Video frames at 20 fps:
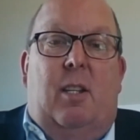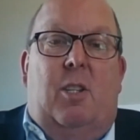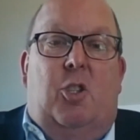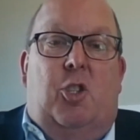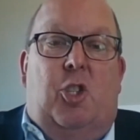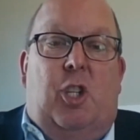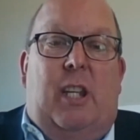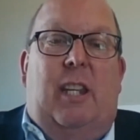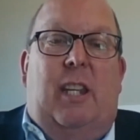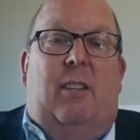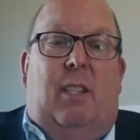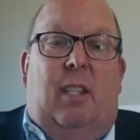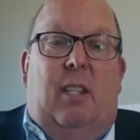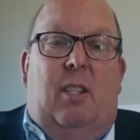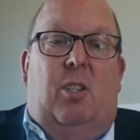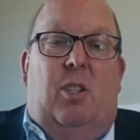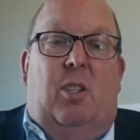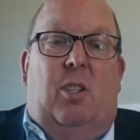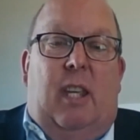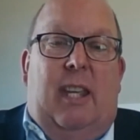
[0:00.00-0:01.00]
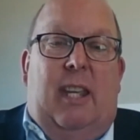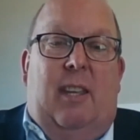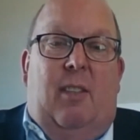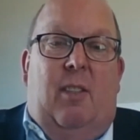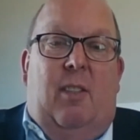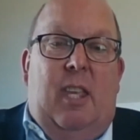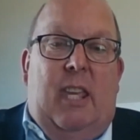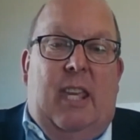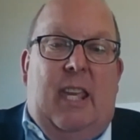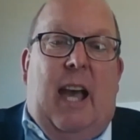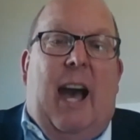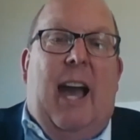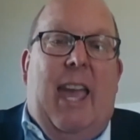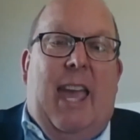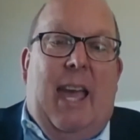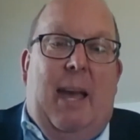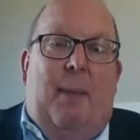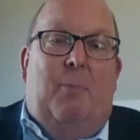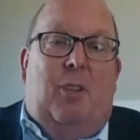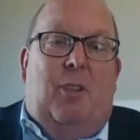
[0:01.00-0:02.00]
Jesus, in the I
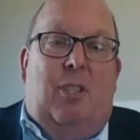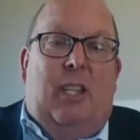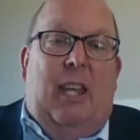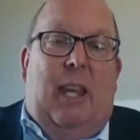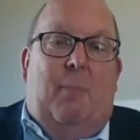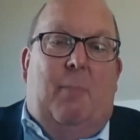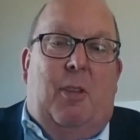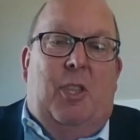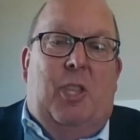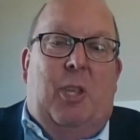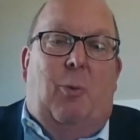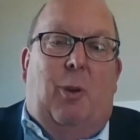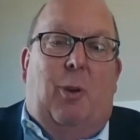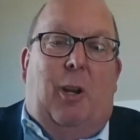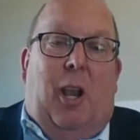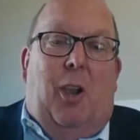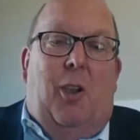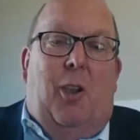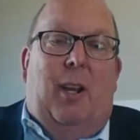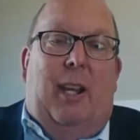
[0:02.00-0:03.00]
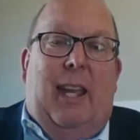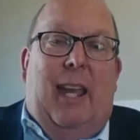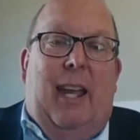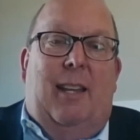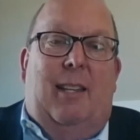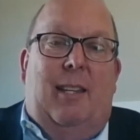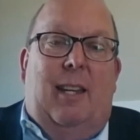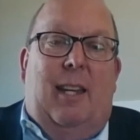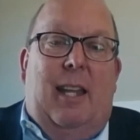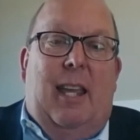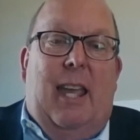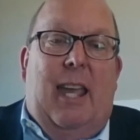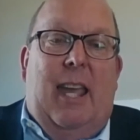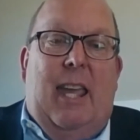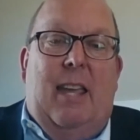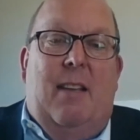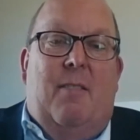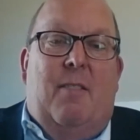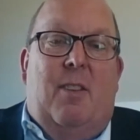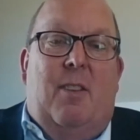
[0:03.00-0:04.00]
Am statement that we're going to look at
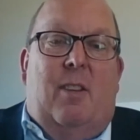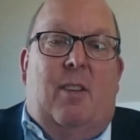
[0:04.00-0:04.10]
today,